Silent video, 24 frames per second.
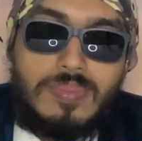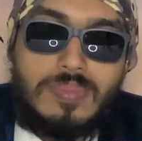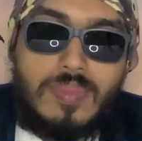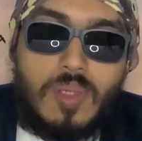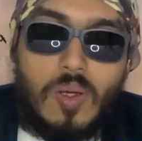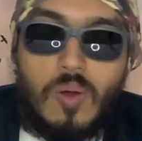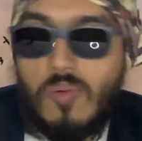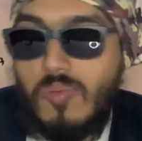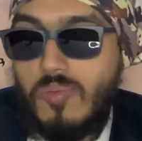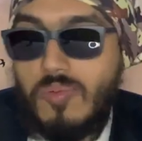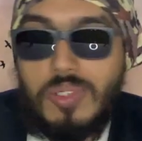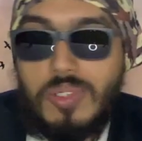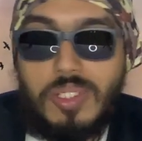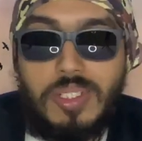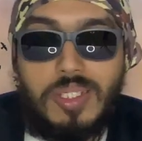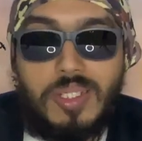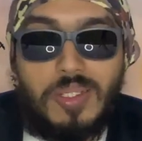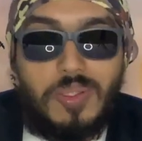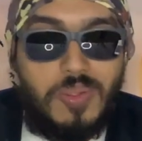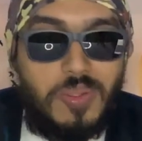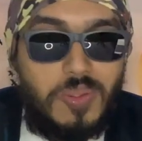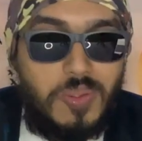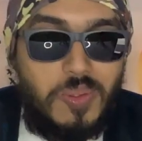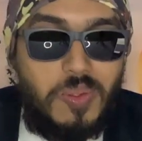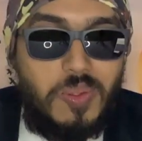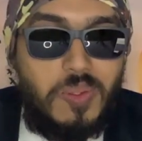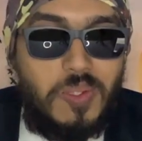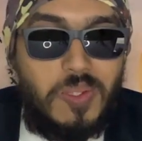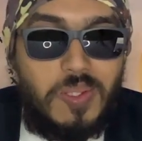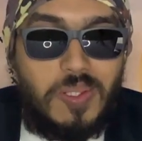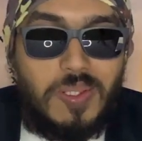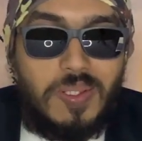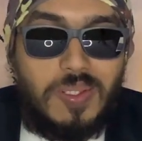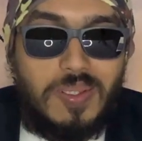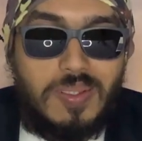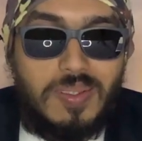hopefully they could do
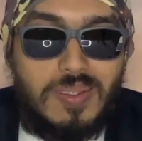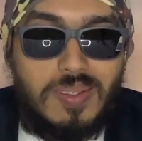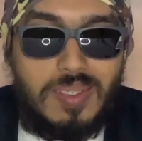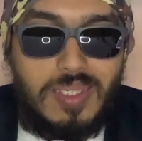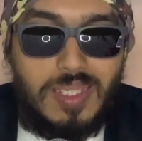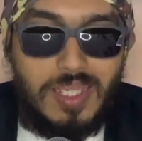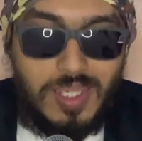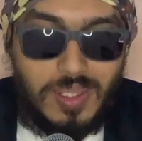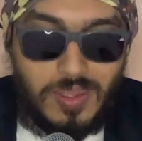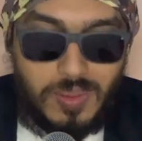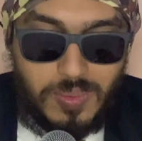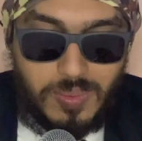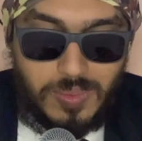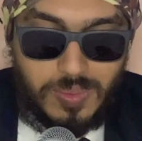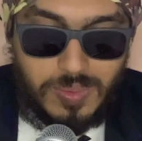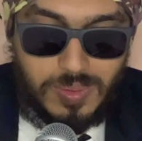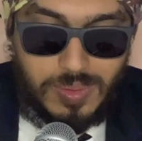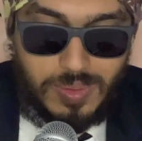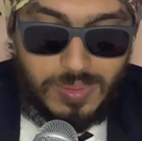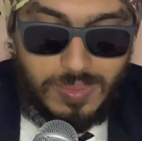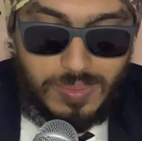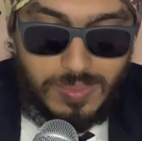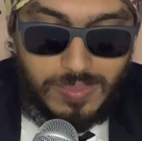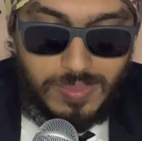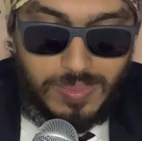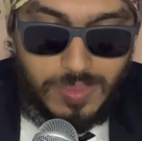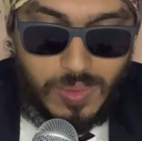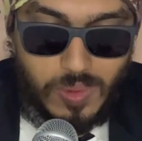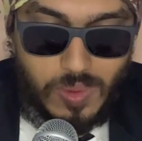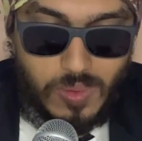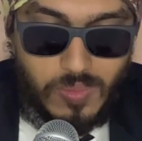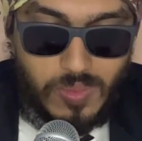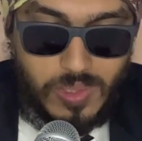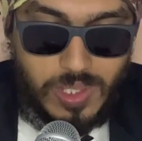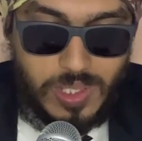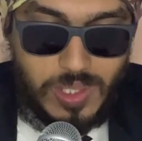good, you know.
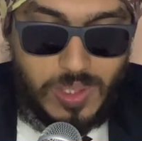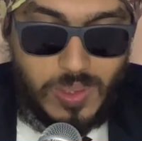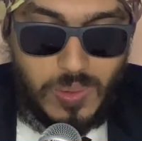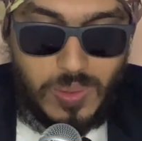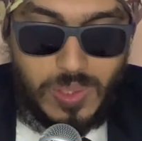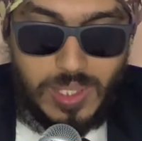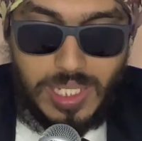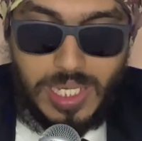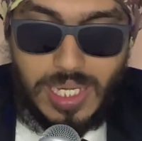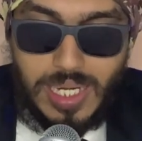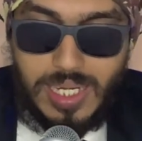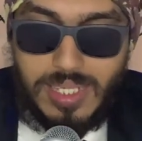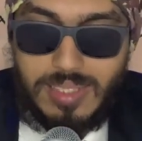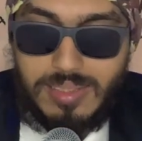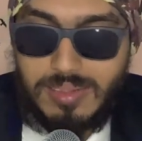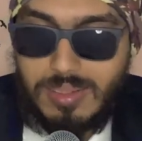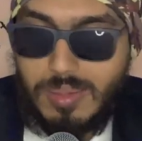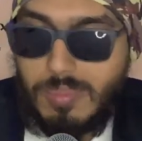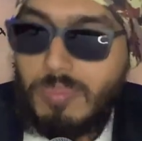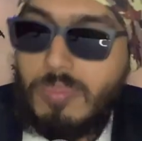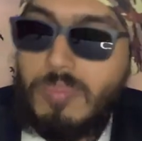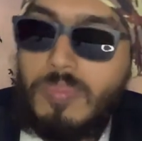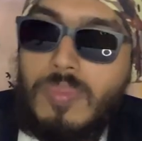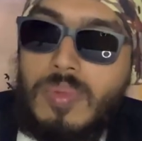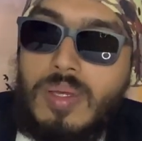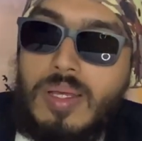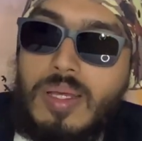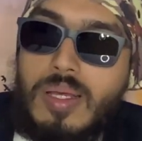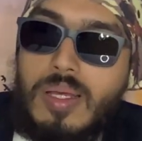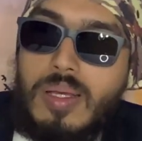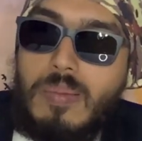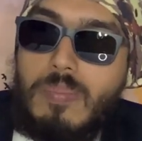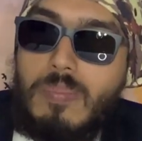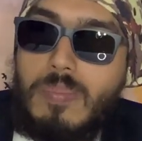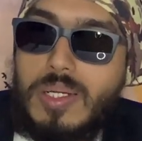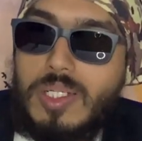Hopefully they only had some
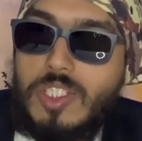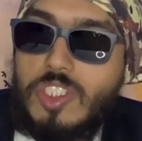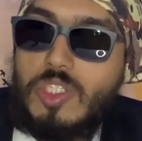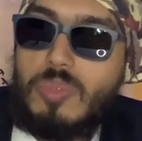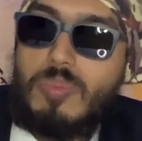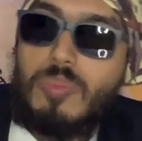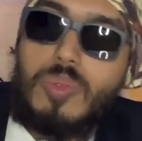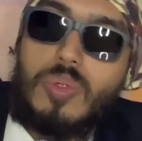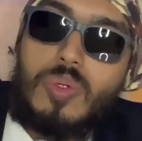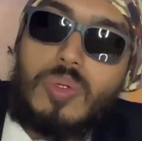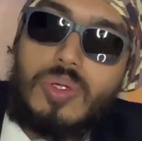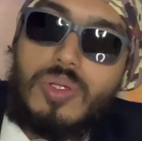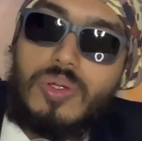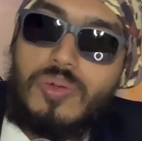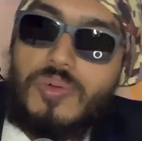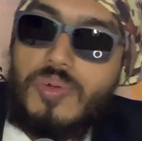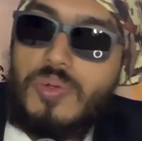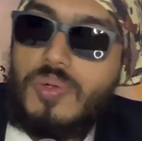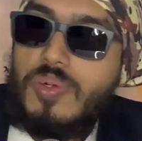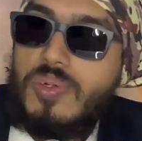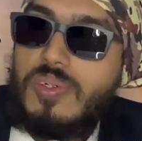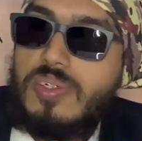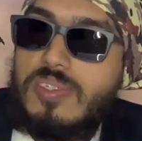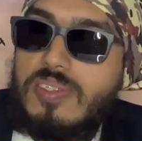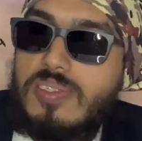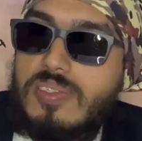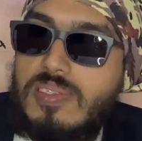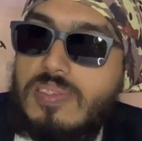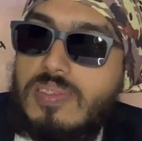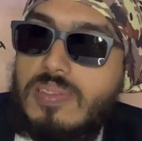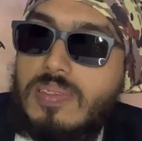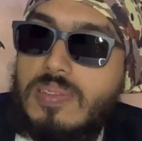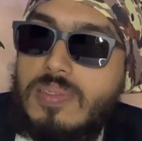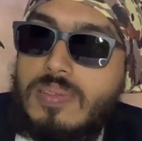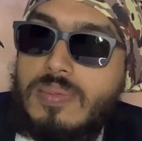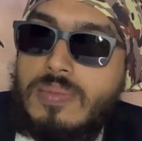bunch of broken roads,
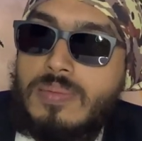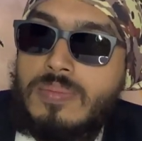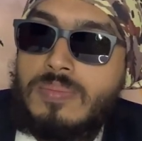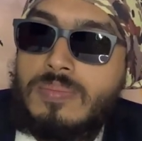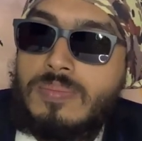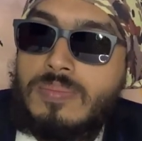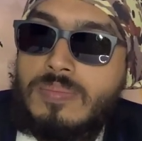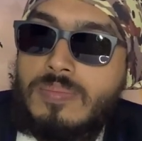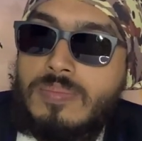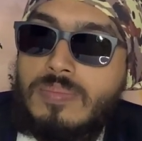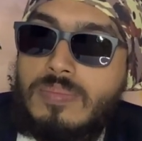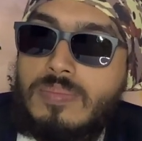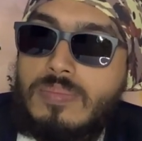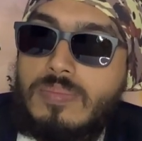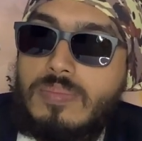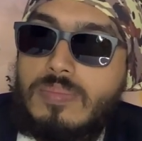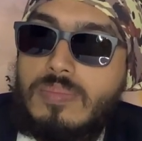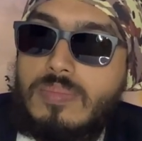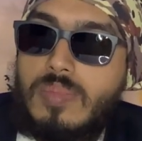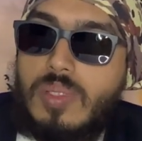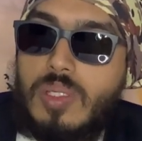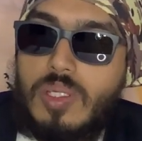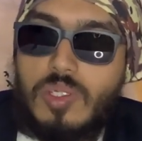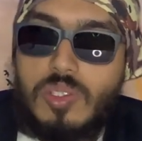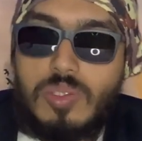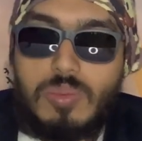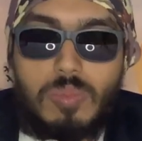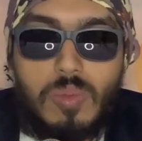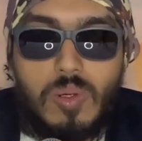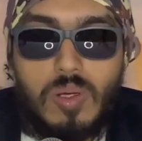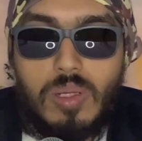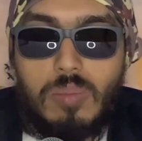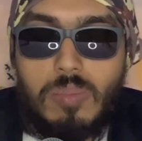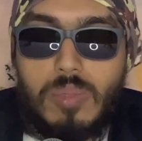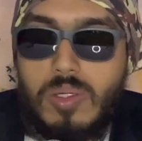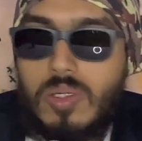very
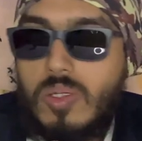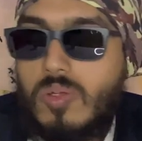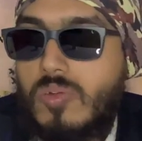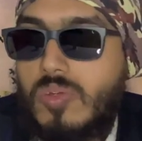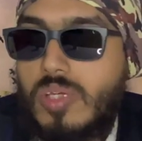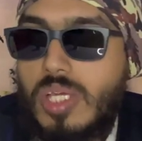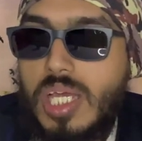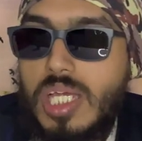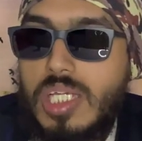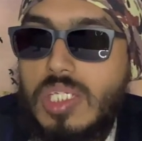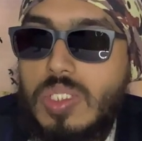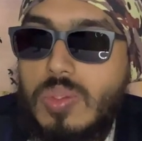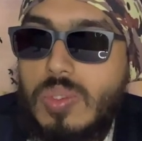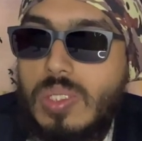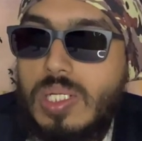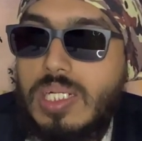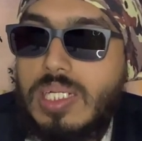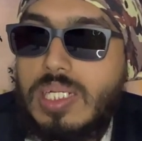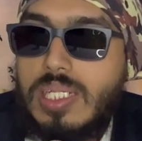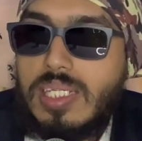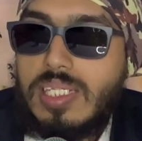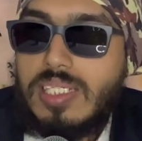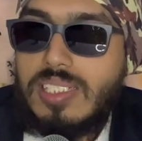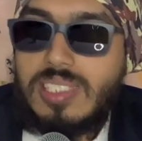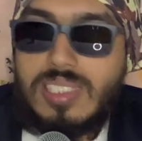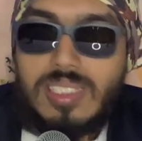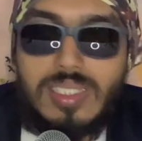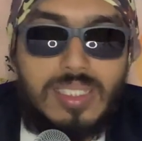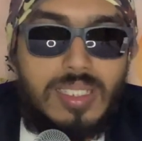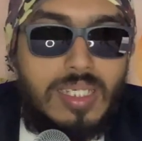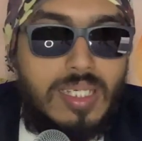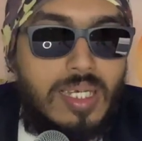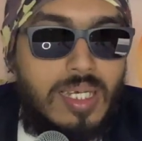small amount of casualties,